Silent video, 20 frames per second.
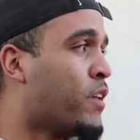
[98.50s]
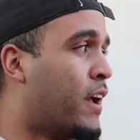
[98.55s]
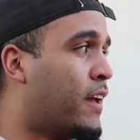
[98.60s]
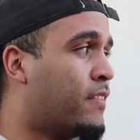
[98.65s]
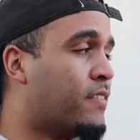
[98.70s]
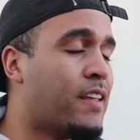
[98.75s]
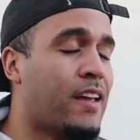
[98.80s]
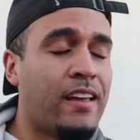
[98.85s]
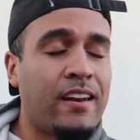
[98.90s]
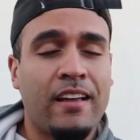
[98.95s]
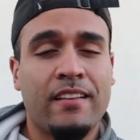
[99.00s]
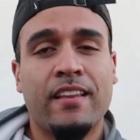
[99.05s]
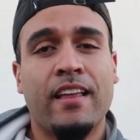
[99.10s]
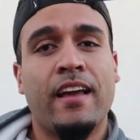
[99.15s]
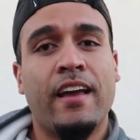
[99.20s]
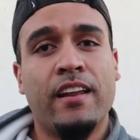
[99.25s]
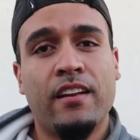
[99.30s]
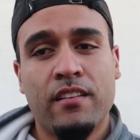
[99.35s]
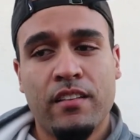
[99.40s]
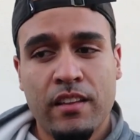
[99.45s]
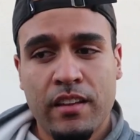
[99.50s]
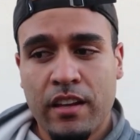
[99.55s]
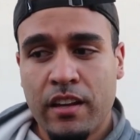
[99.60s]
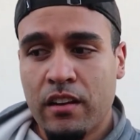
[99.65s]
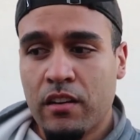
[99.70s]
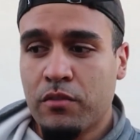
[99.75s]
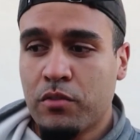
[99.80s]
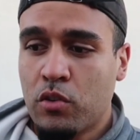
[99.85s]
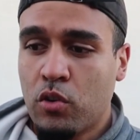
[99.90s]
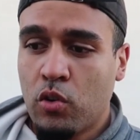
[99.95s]
And then at the end of the
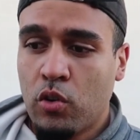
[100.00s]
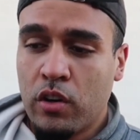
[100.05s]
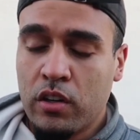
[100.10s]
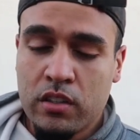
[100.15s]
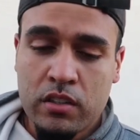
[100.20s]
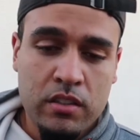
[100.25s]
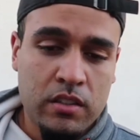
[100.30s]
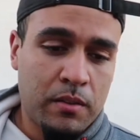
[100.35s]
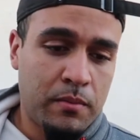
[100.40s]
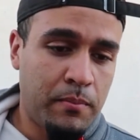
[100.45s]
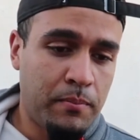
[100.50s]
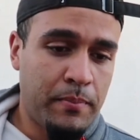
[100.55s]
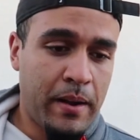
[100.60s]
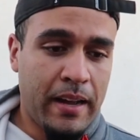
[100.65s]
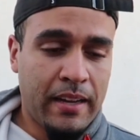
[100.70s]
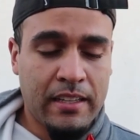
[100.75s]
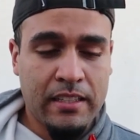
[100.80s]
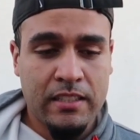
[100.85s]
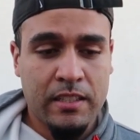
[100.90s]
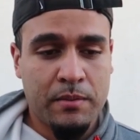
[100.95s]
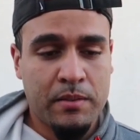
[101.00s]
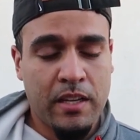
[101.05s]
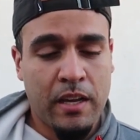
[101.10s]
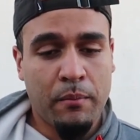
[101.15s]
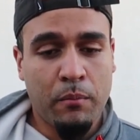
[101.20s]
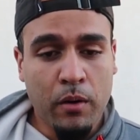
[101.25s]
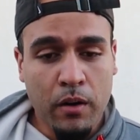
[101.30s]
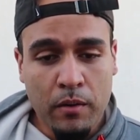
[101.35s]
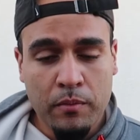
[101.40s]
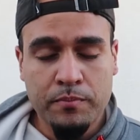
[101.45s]
year, of course, back in
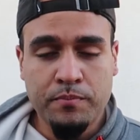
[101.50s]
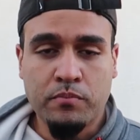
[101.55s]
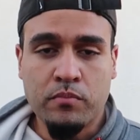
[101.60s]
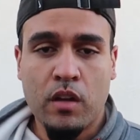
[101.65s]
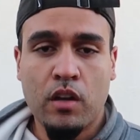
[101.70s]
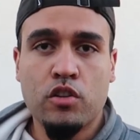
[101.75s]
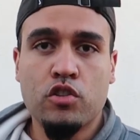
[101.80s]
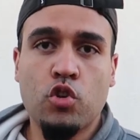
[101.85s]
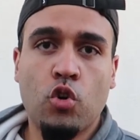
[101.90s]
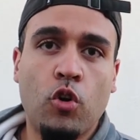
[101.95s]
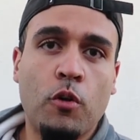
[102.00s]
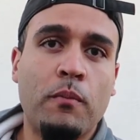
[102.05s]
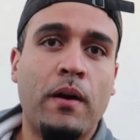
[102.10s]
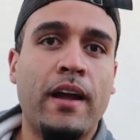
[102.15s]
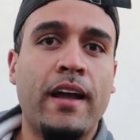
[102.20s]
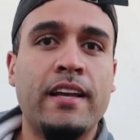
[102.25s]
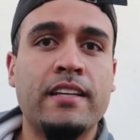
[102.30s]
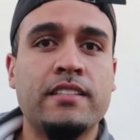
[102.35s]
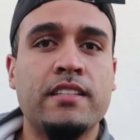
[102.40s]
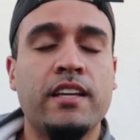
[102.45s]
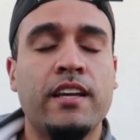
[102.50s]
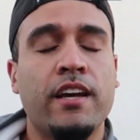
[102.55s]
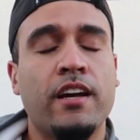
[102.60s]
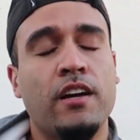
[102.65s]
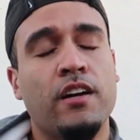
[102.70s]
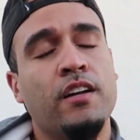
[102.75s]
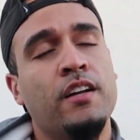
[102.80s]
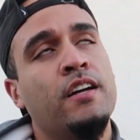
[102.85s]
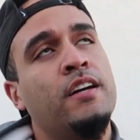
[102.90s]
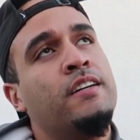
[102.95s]
September I tore my A C
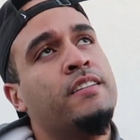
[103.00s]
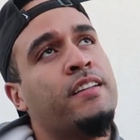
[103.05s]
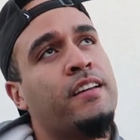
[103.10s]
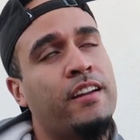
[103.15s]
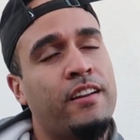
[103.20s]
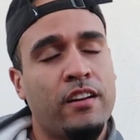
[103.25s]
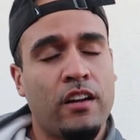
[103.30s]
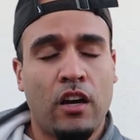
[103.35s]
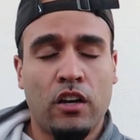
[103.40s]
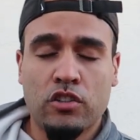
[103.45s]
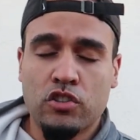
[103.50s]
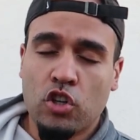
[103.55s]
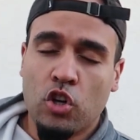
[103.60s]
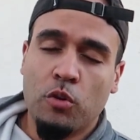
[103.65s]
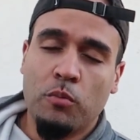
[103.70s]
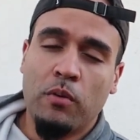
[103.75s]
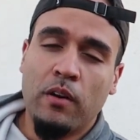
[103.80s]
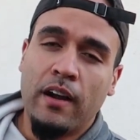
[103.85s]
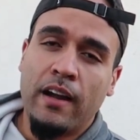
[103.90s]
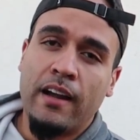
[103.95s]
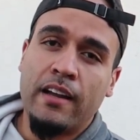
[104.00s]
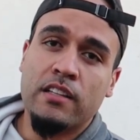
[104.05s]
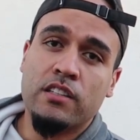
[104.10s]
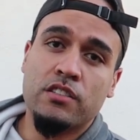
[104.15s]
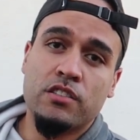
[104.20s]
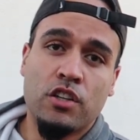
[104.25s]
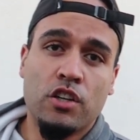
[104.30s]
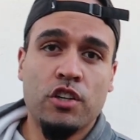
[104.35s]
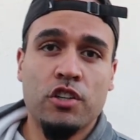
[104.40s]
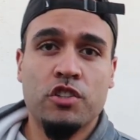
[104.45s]
L, then in October I had
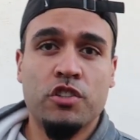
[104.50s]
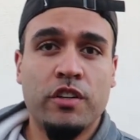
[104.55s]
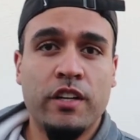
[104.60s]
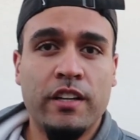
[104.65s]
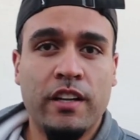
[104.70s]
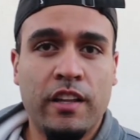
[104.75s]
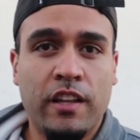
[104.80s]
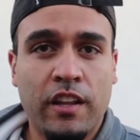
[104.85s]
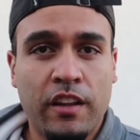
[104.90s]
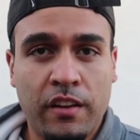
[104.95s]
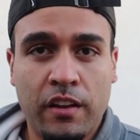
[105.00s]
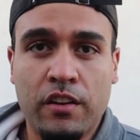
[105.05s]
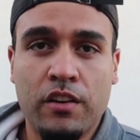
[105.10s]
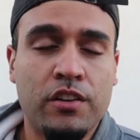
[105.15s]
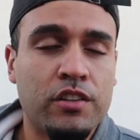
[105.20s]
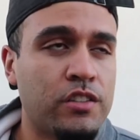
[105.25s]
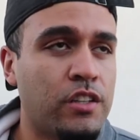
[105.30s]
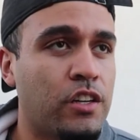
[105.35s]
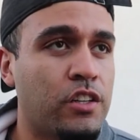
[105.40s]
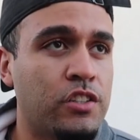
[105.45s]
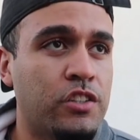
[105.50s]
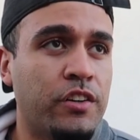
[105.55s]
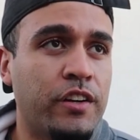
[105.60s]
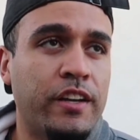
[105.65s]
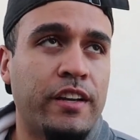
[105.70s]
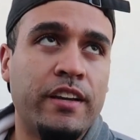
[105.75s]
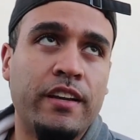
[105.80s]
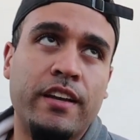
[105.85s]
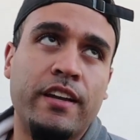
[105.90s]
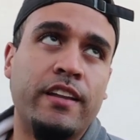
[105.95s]
surgery, and then another
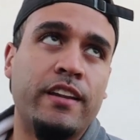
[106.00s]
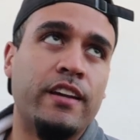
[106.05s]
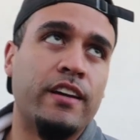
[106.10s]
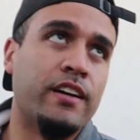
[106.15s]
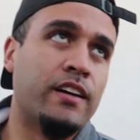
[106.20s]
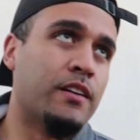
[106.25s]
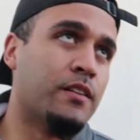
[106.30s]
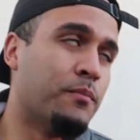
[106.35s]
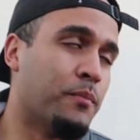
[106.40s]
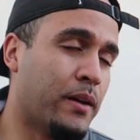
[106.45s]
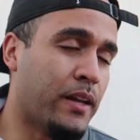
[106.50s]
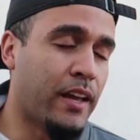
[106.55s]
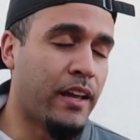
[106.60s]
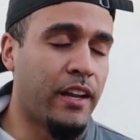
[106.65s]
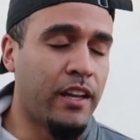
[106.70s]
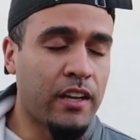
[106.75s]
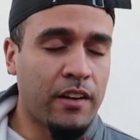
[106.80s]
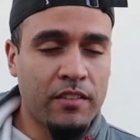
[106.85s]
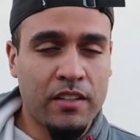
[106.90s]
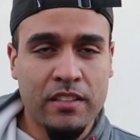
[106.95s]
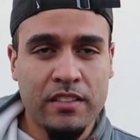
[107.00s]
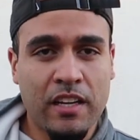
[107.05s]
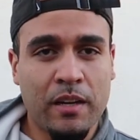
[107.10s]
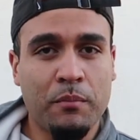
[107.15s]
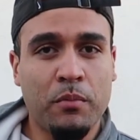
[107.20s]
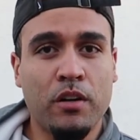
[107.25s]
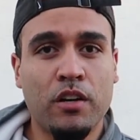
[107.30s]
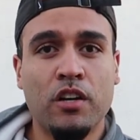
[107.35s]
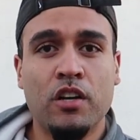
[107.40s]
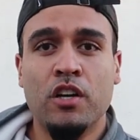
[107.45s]
surgery in the beginning of December.